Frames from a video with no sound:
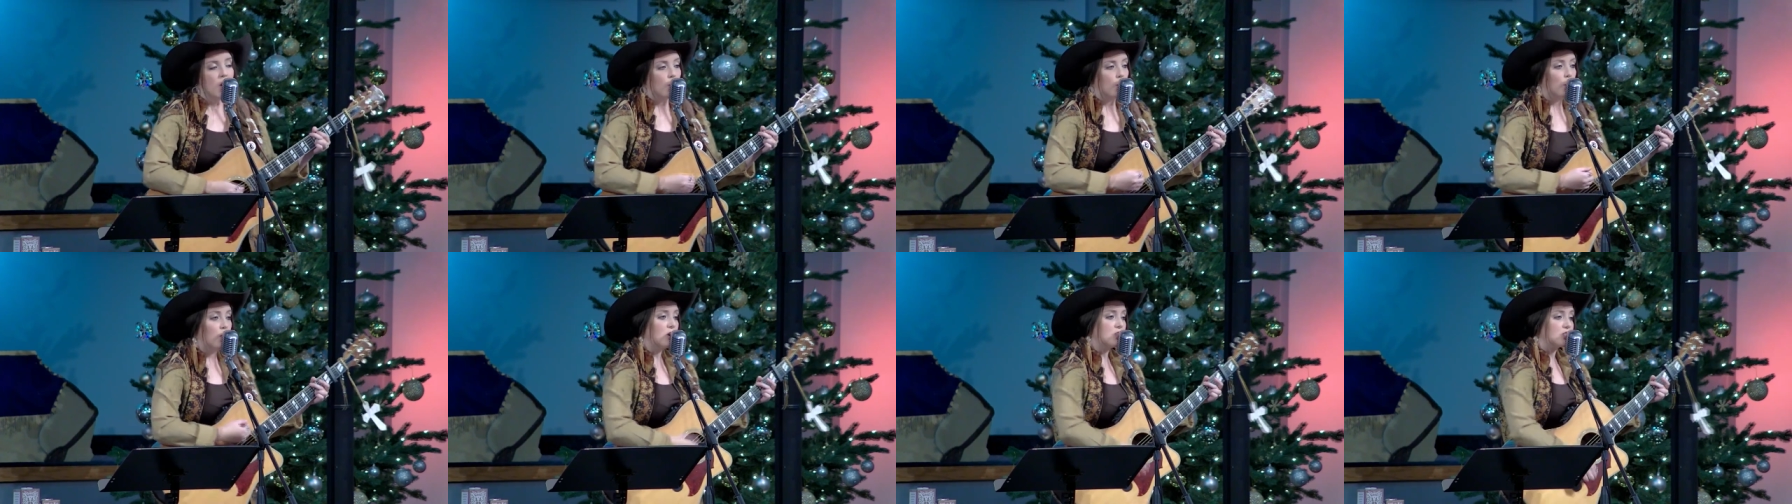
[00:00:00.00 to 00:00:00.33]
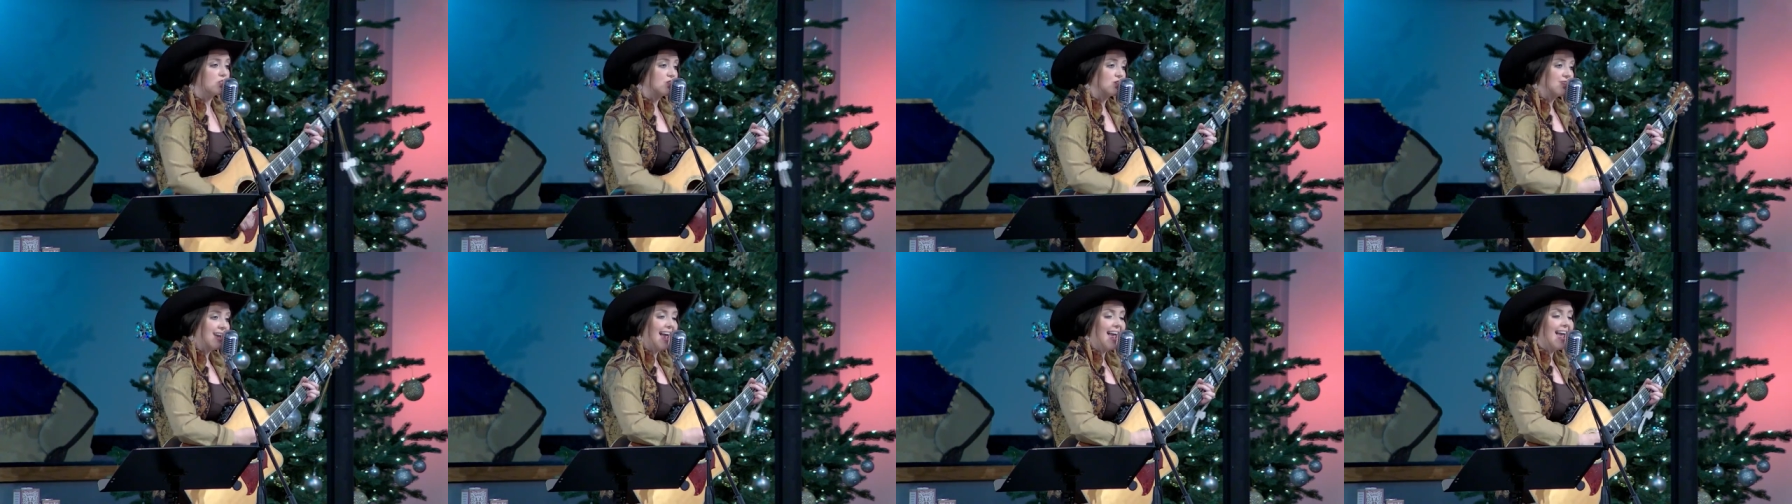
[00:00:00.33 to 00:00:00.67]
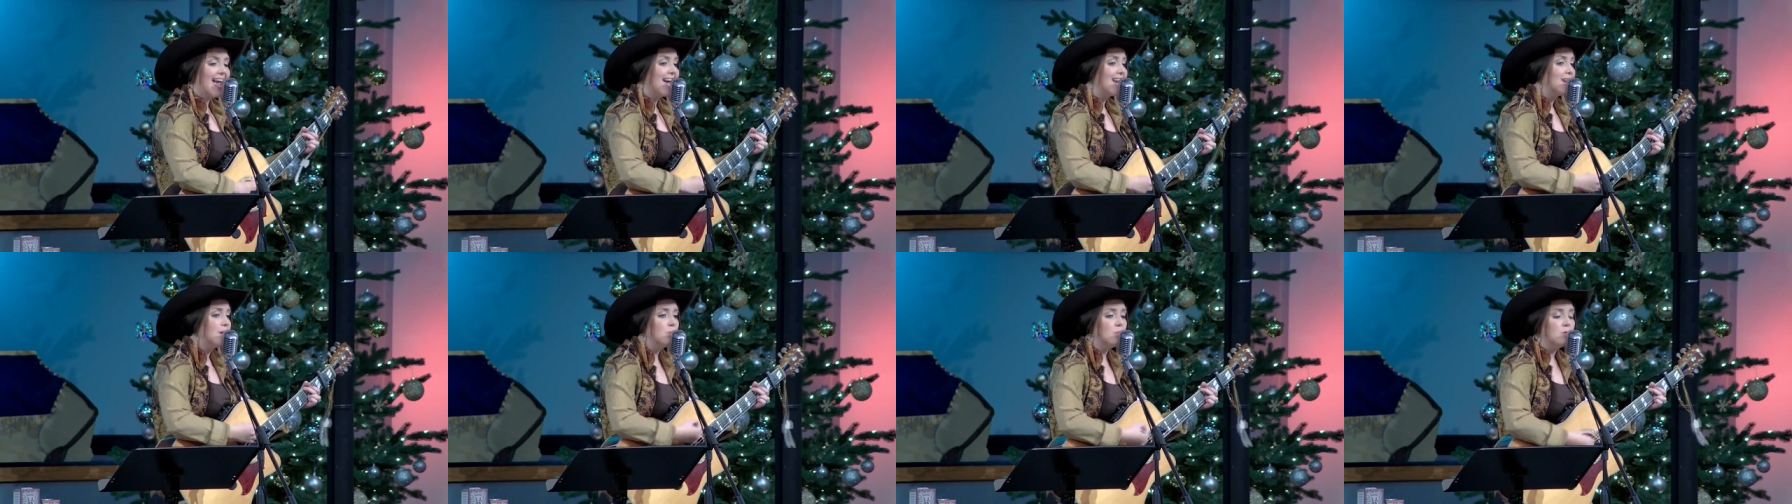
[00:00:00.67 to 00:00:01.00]
Well,
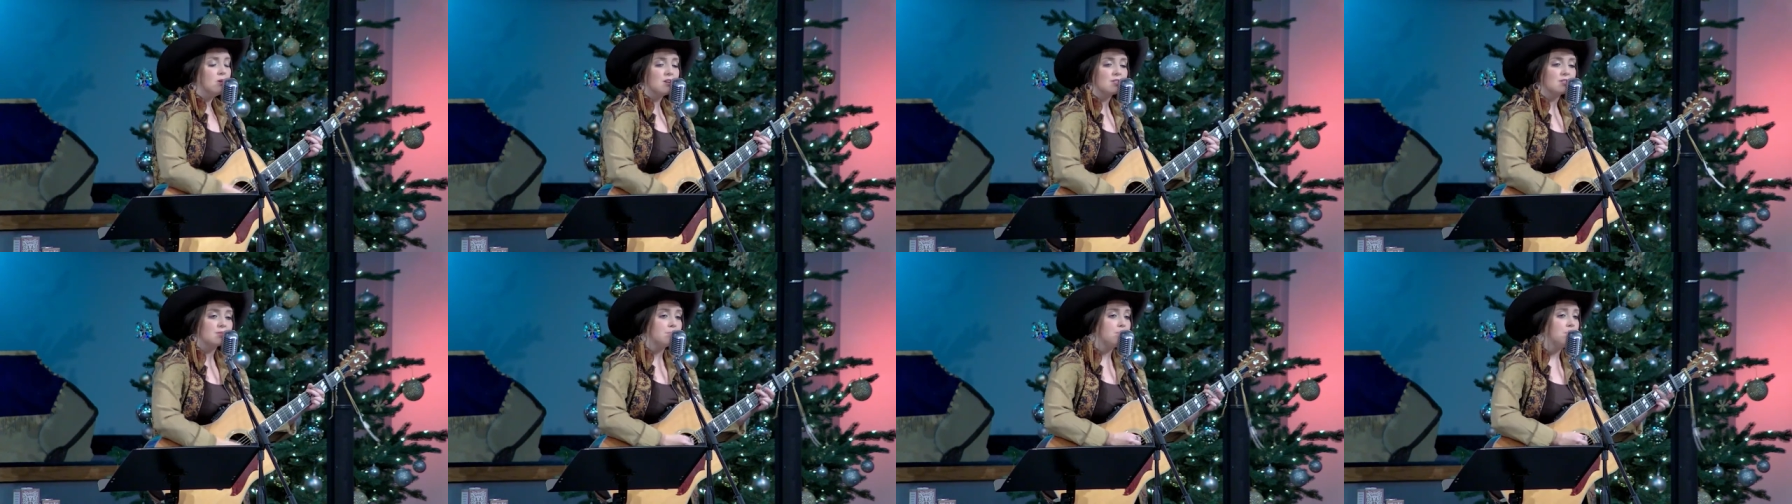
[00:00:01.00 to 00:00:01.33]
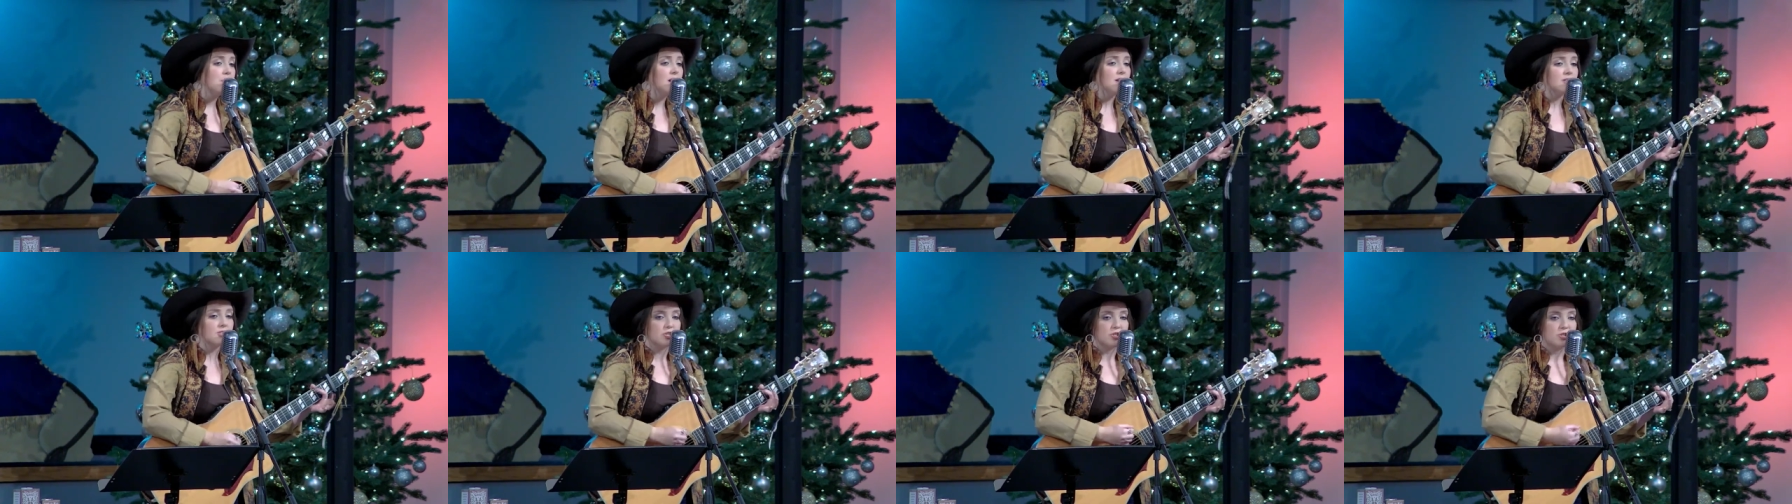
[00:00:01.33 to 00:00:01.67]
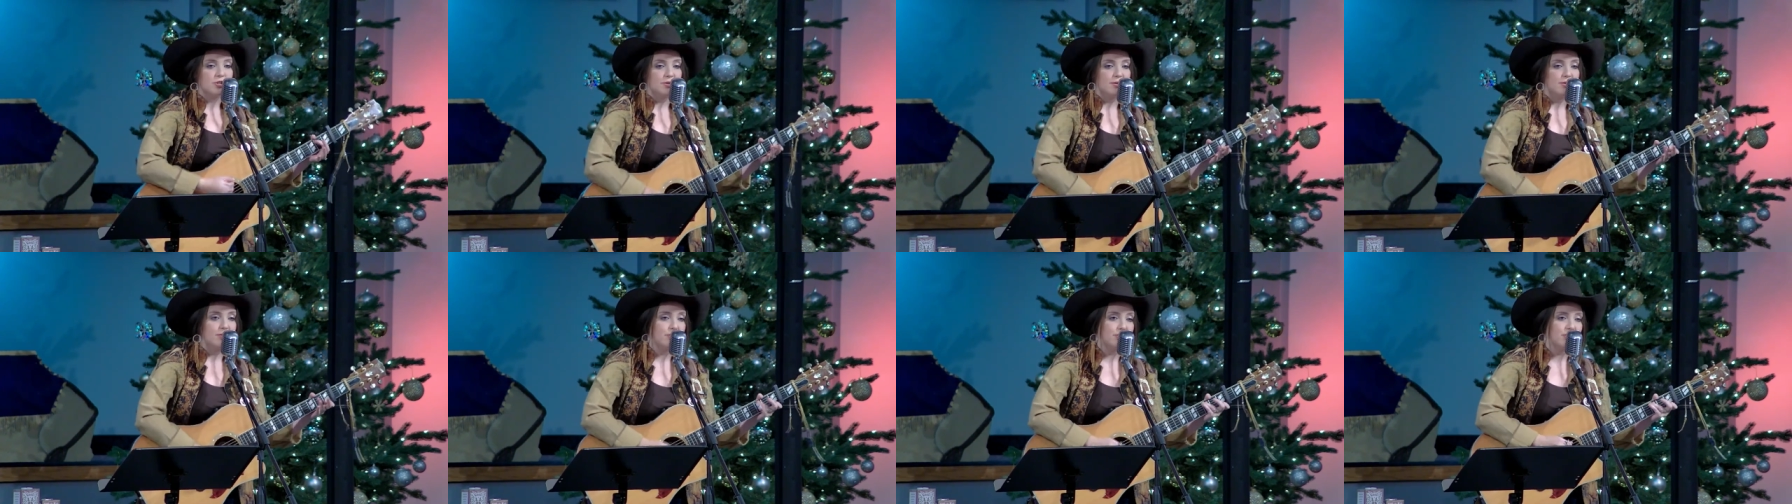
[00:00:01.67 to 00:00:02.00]
Santa was much
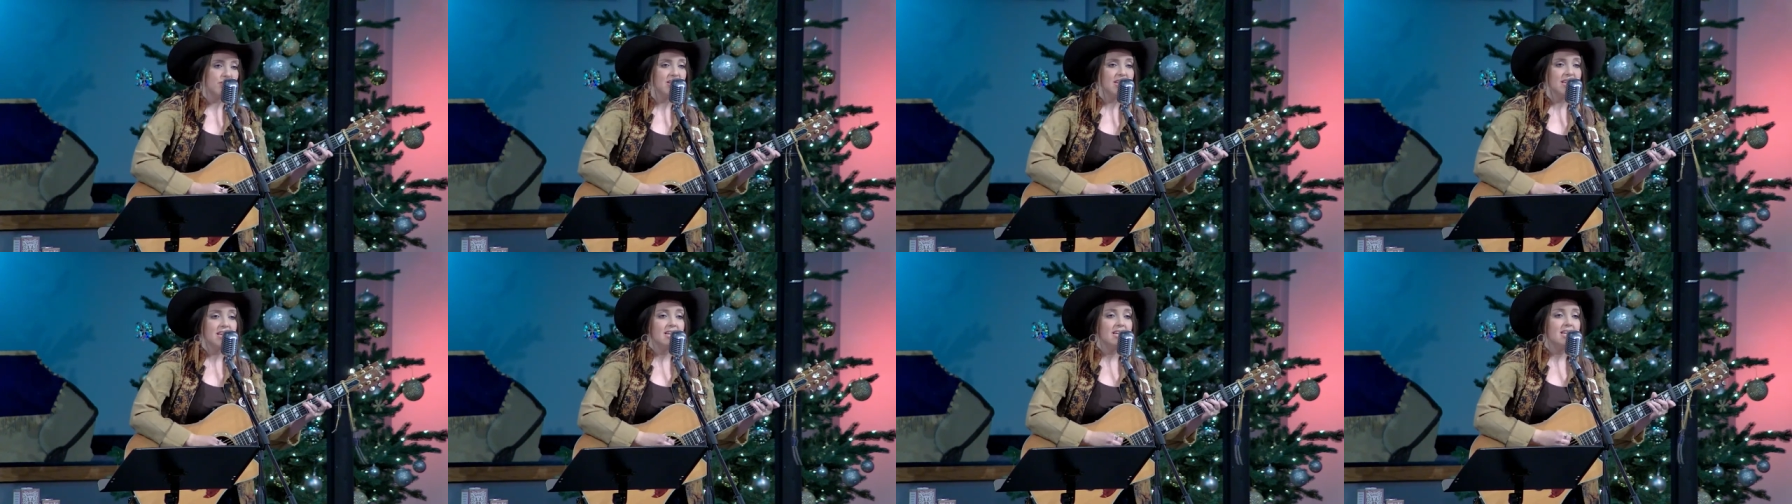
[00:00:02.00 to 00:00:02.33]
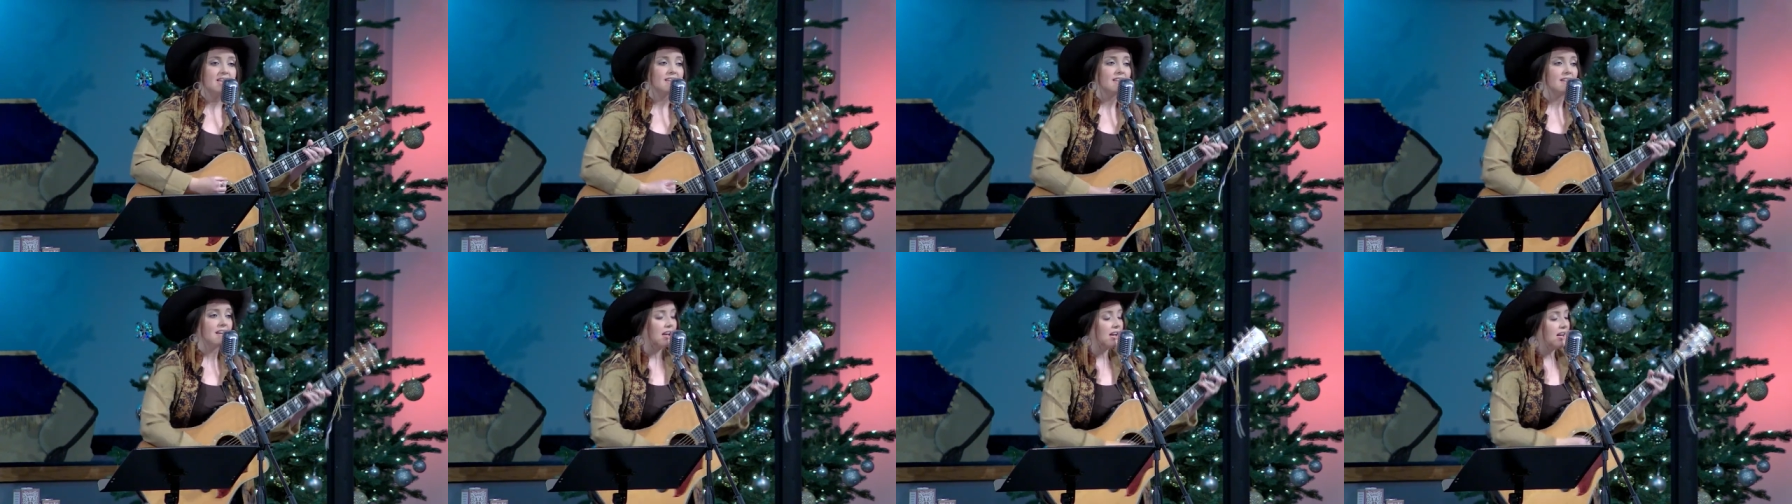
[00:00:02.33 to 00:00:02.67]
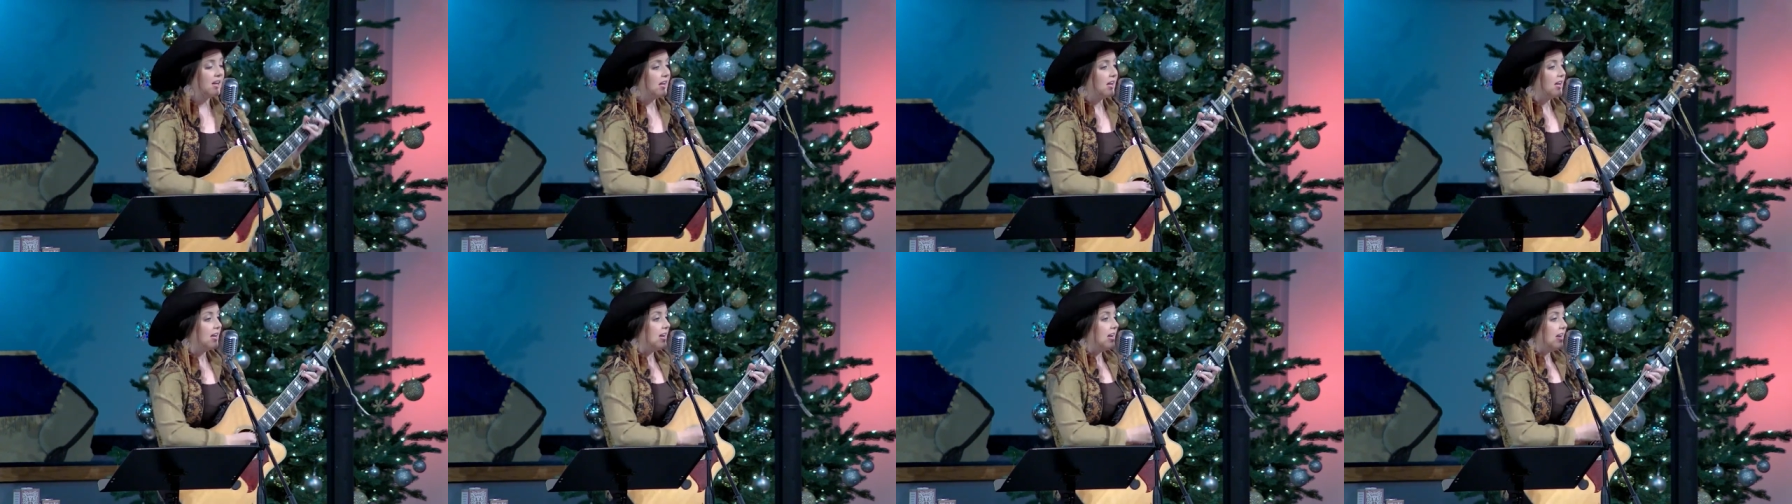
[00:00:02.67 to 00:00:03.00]
too thin.